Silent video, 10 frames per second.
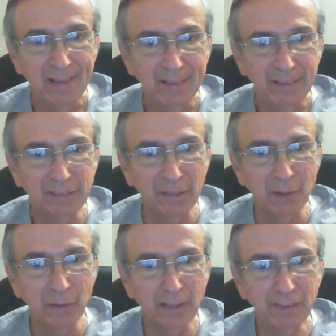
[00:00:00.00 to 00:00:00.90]

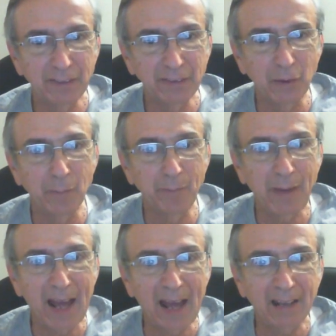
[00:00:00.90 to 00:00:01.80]
So let's go
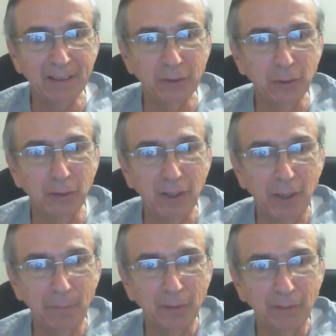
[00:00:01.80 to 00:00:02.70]
back to a
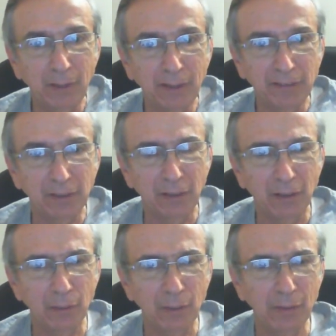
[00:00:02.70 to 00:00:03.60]
couple of weeks
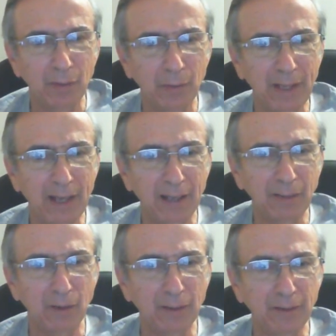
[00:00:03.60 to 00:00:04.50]
ago when all we had
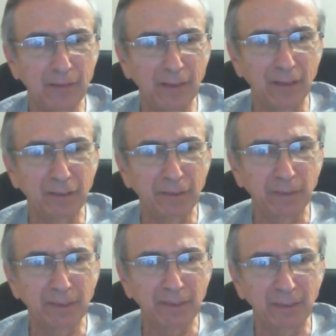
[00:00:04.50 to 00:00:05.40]
going for us
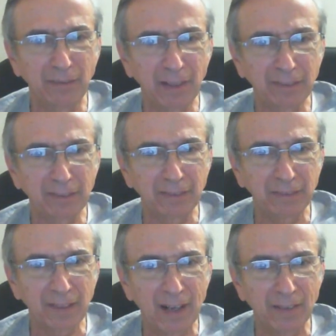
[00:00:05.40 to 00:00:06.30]
was the
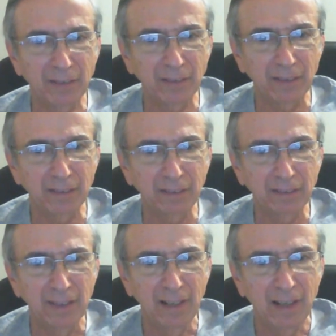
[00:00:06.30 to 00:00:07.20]
investors
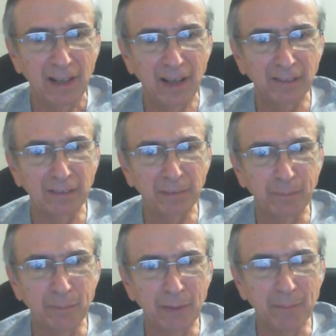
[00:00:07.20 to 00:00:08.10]
conference as
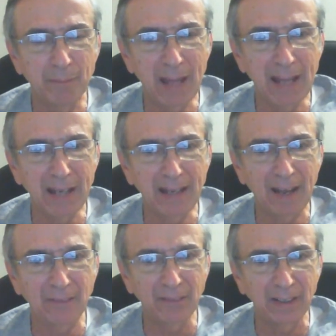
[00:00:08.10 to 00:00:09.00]
the main
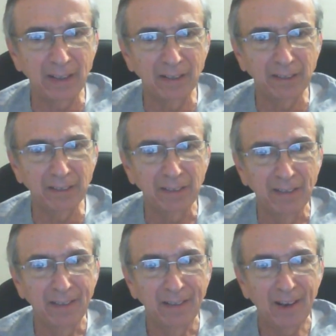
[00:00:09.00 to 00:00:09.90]
evidence
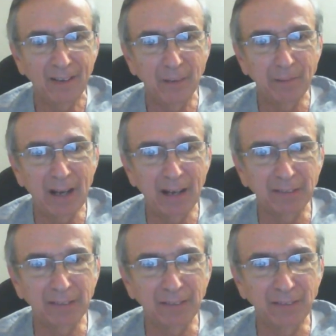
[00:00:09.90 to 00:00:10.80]
of a
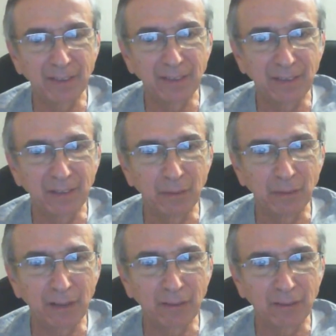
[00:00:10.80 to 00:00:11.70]
positive
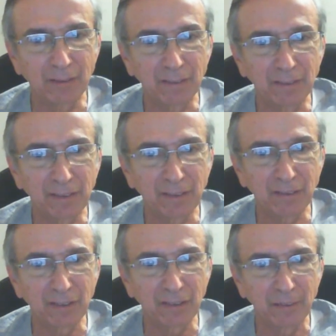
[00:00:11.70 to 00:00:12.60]
continuation
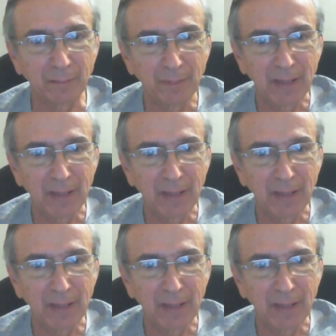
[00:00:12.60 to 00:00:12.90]
decision.